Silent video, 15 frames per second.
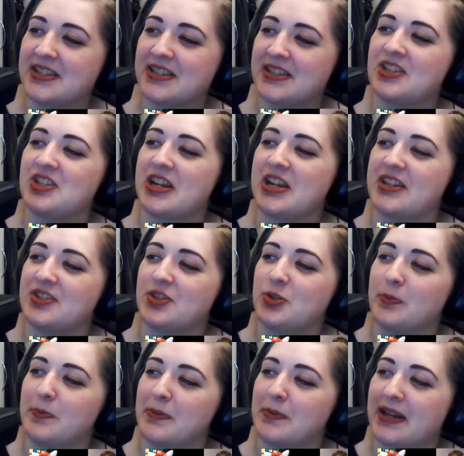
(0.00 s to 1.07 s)
that she has a
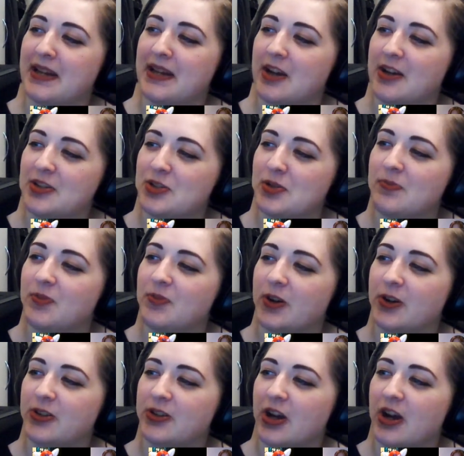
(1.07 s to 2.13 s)
Superman costume for
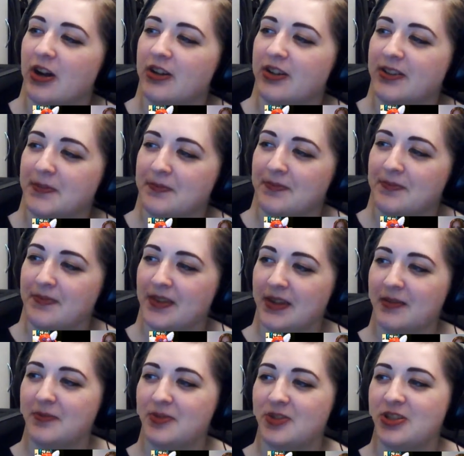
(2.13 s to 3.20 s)
her dog.
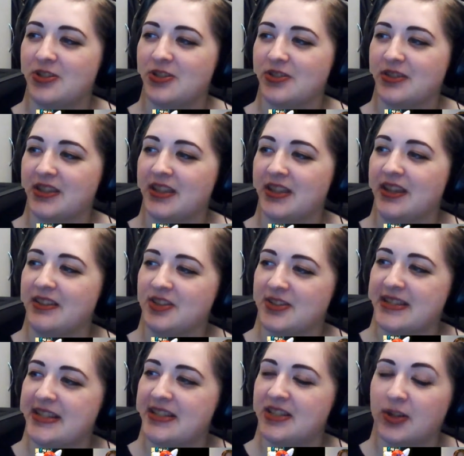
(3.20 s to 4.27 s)
It
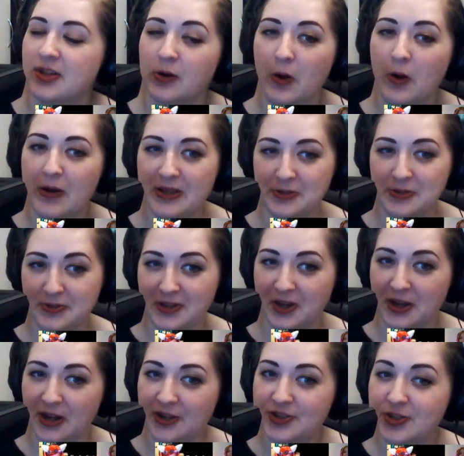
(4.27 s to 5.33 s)
just needs to grow into the
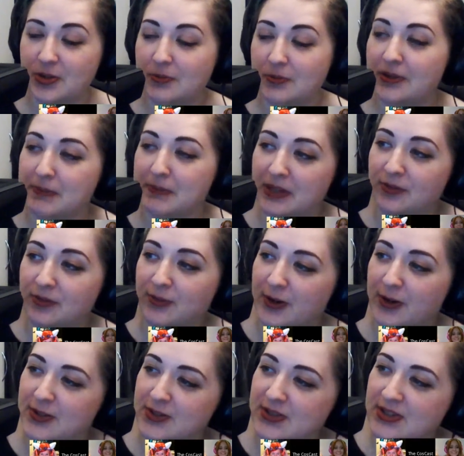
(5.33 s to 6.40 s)
costume a bit
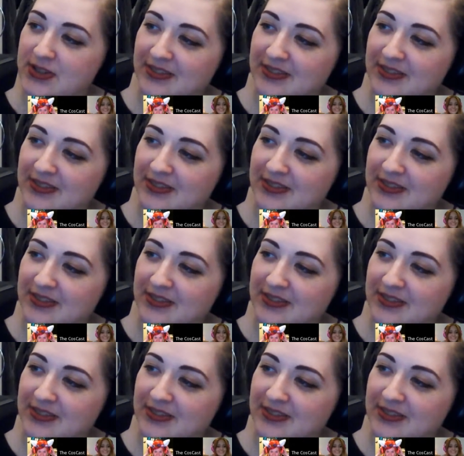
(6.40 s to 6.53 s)
first.